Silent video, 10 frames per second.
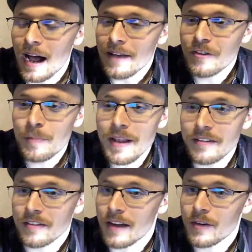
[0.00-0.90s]
This piece
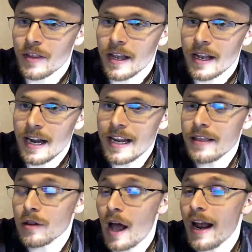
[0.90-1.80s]
is everything. And
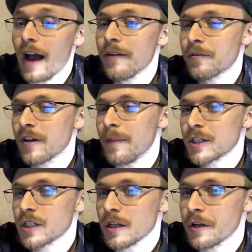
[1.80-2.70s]
again, I was going to
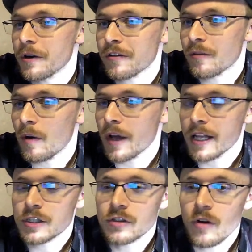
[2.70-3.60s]
mention the lyrics as well.
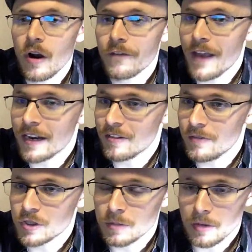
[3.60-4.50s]
Again, strong fantasy
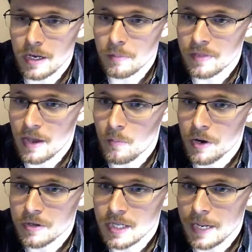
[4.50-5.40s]
vision blended with that
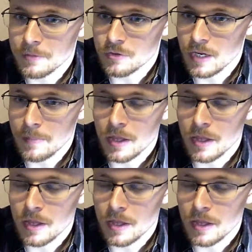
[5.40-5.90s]
wintertime dream.